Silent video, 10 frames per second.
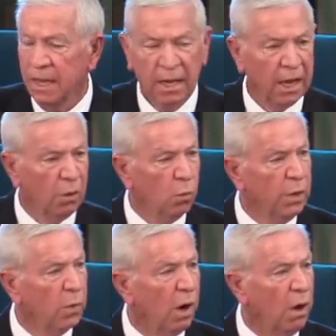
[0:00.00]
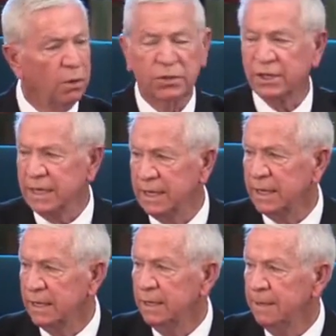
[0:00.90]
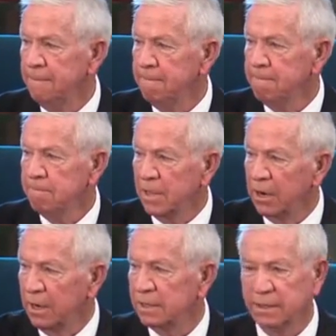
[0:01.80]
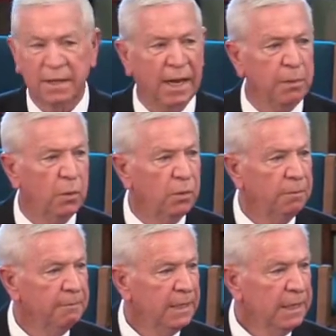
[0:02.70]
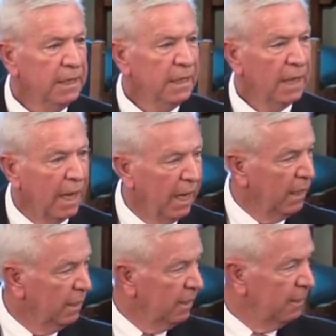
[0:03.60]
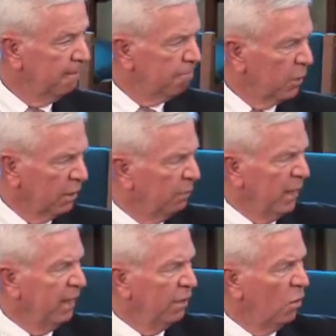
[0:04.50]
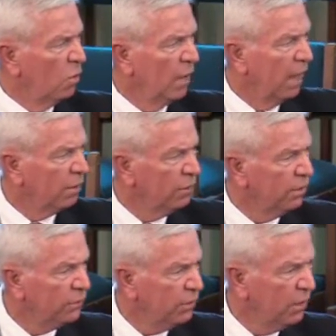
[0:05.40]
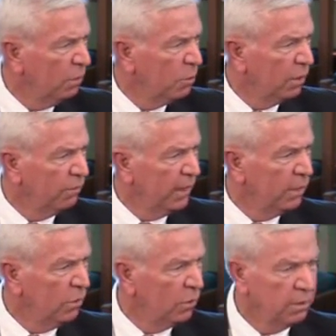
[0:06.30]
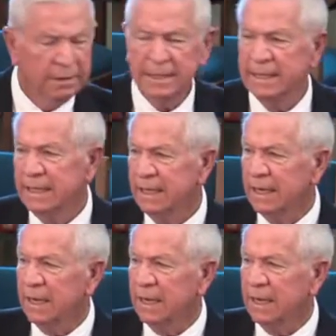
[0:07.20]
And we were all seated there at the table. And Brother Van Horn, I don't know if you know Brother Van Horn, uh,